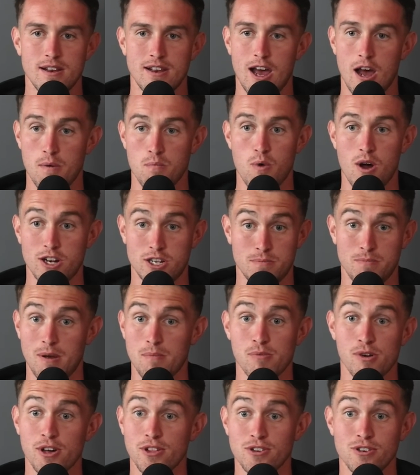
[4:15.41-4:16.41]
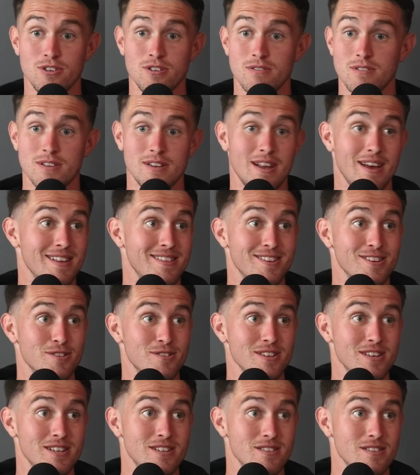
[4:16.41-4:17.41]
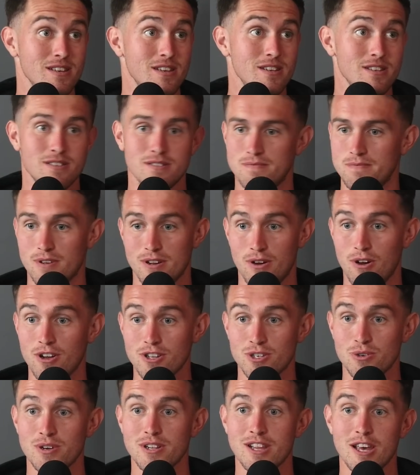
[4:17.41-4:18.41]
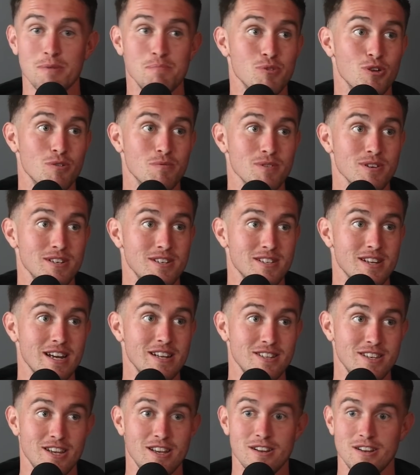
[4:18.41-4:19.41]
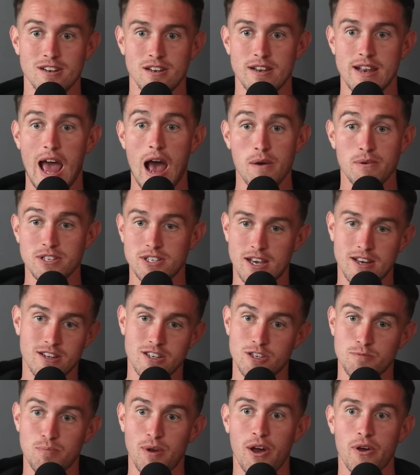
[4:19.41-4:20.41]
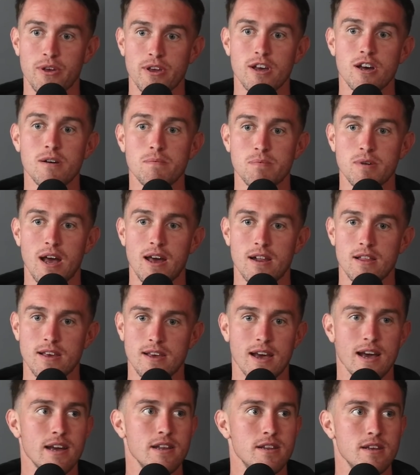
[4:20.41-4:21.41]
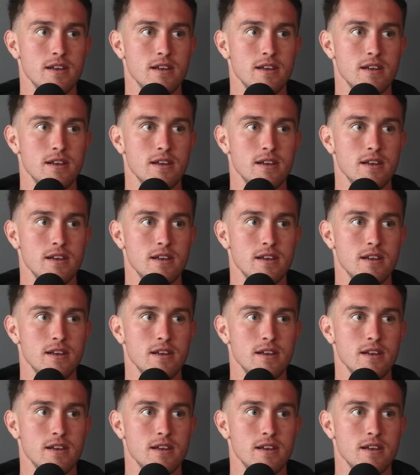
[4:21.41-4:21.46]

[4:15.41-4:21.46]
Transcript: now I'm watching my brother do it at this late. He's also a late bloomer. He's 19. Yeah. now he's kind of sprouting up, kind of like I